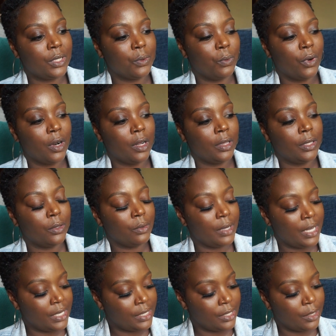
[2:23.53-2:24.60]
Were a little
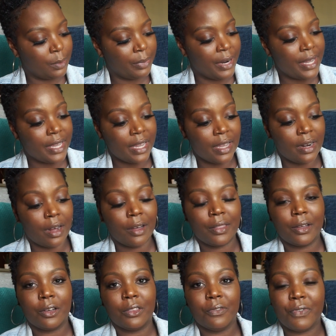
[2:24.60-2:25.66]
easier to break in,
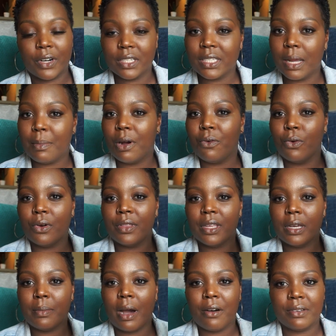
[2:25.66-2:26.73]
although the first time I wore
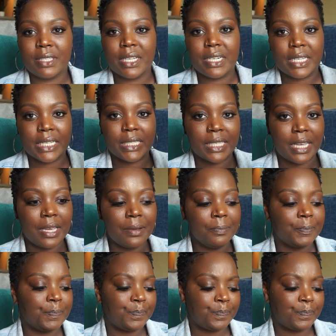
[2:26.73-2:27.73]
them I was in DC.